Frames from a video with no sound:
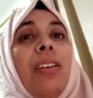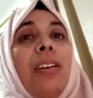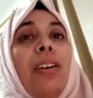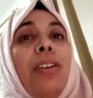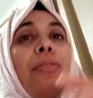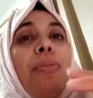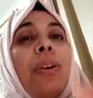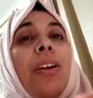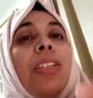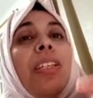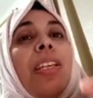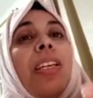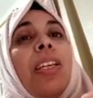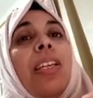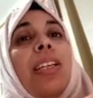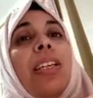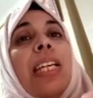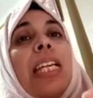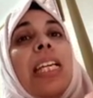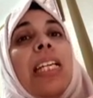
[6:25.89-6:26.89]
of what he
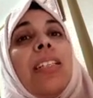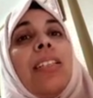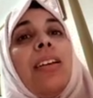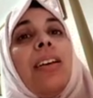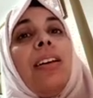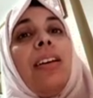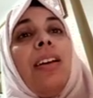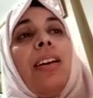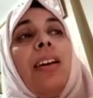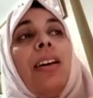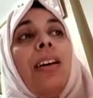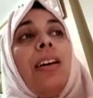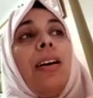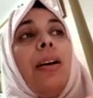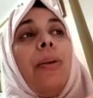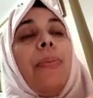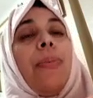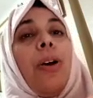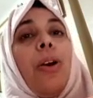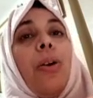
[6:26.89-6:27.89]
is
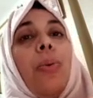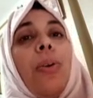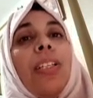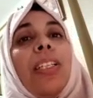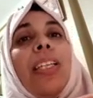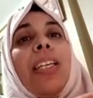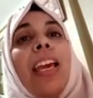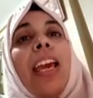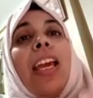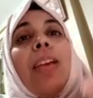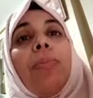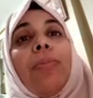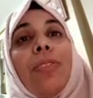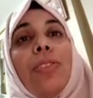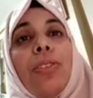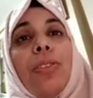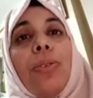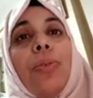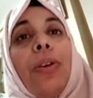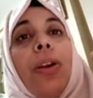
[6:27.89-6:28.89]
or what he aims
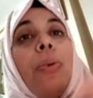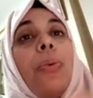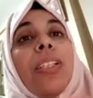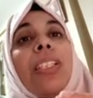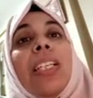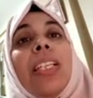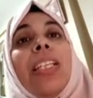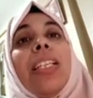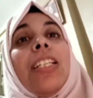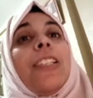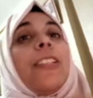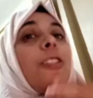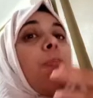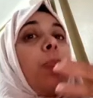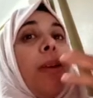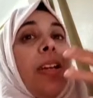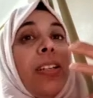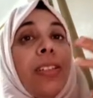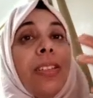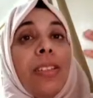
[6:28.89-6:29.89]
to or what he
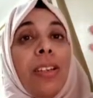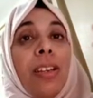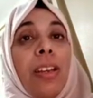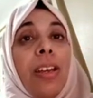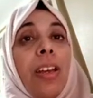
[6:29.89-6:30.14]
expects